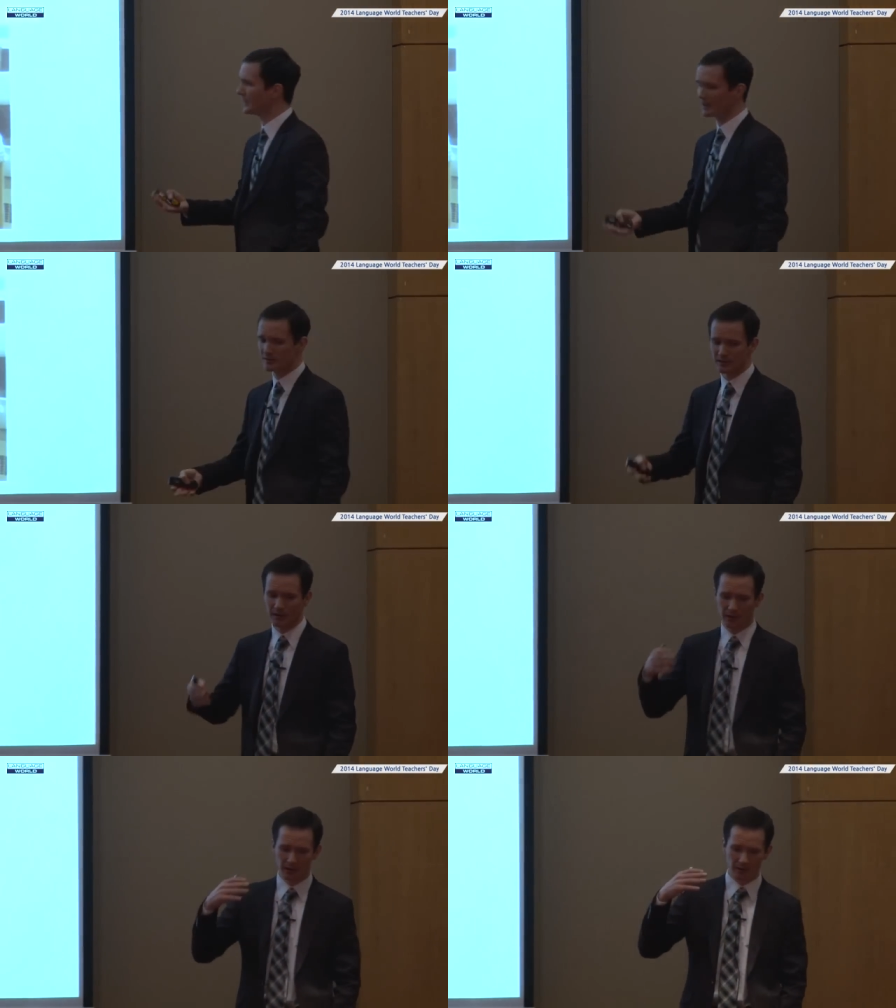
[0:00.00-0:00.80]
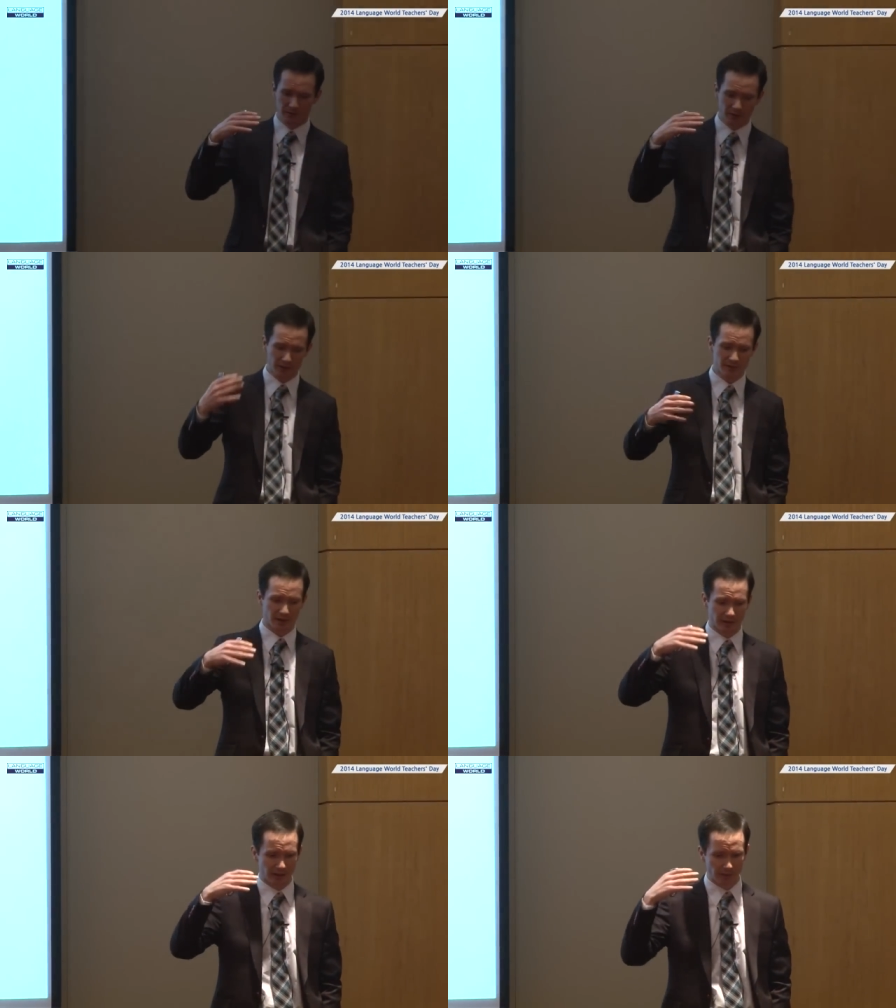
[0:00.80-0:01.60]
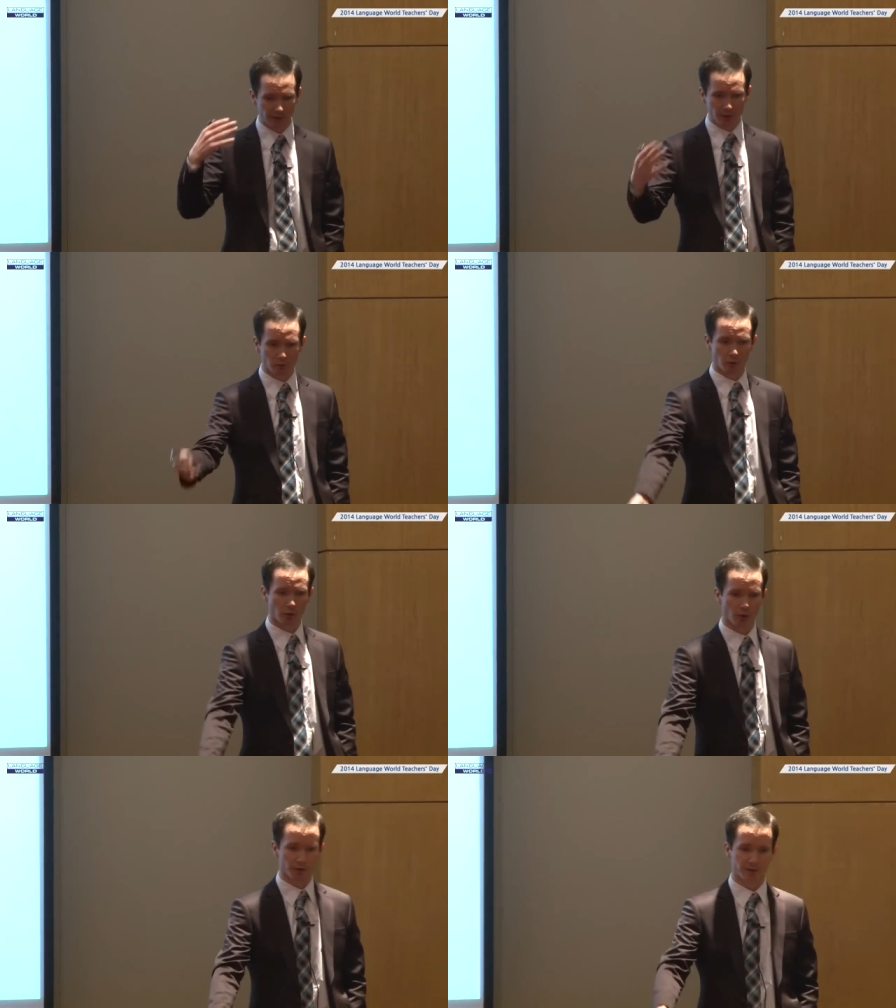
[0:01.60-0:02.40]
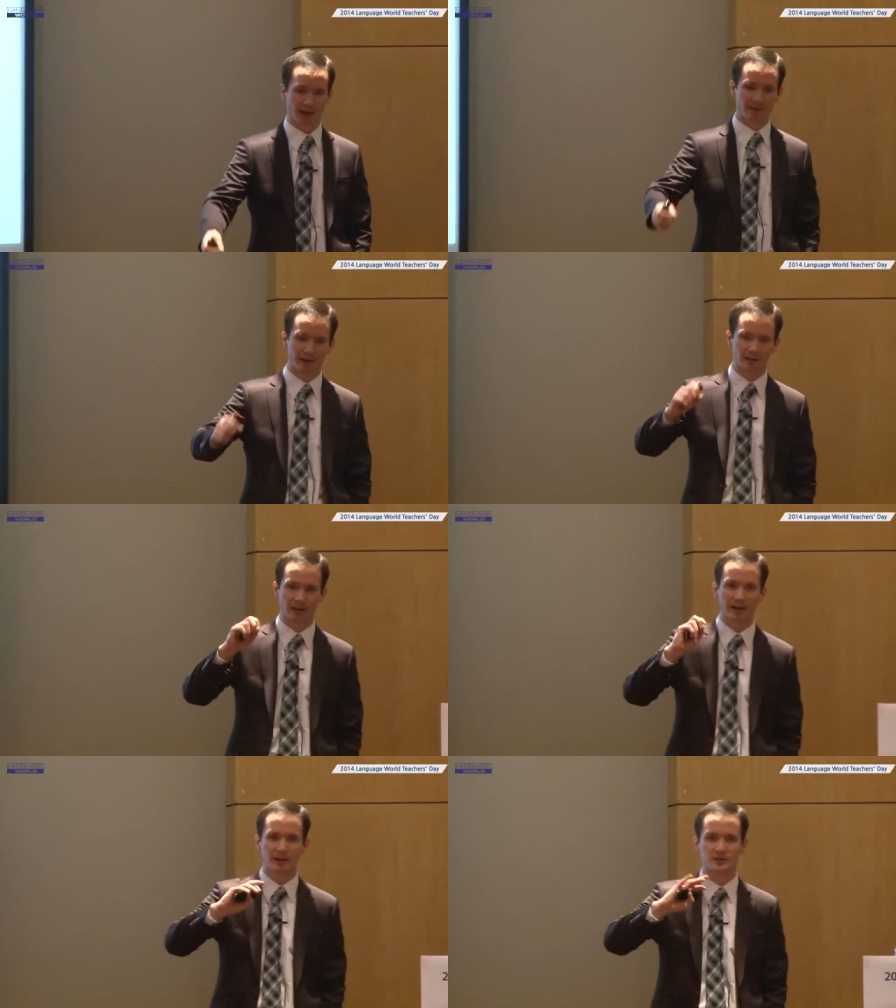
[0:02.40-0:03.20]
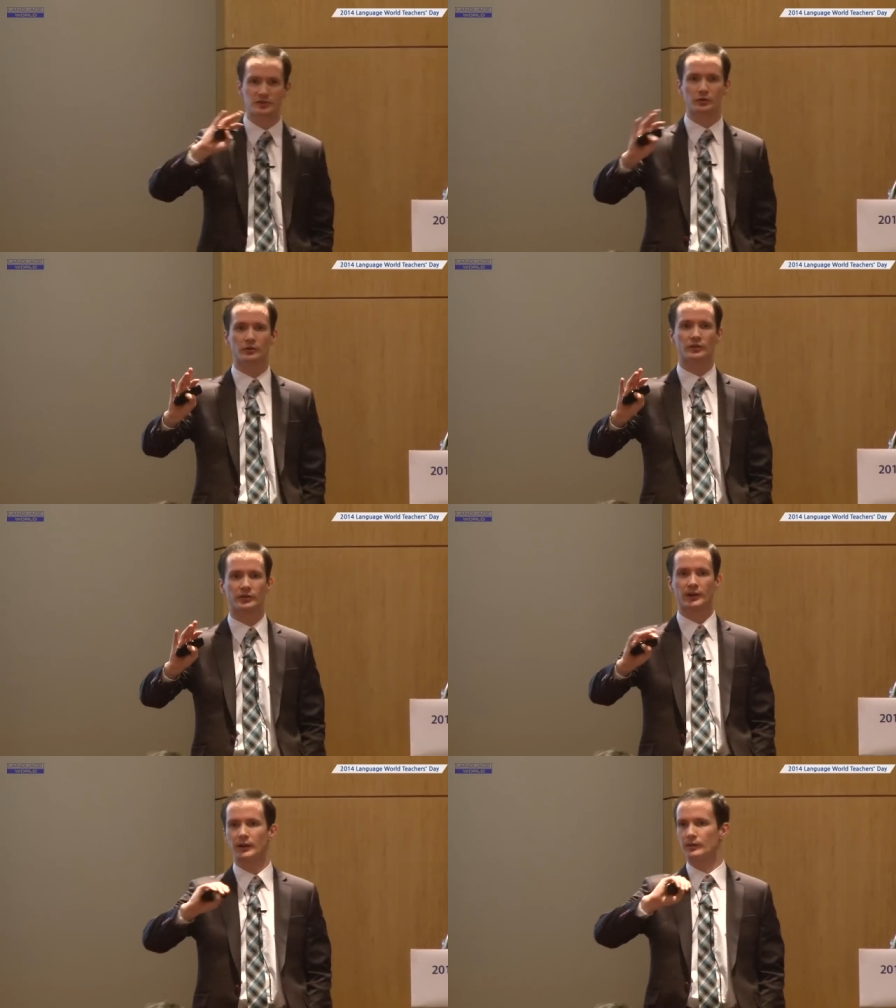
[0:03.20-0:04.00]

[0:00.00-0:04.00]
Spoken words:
is just giving the rules and then letting students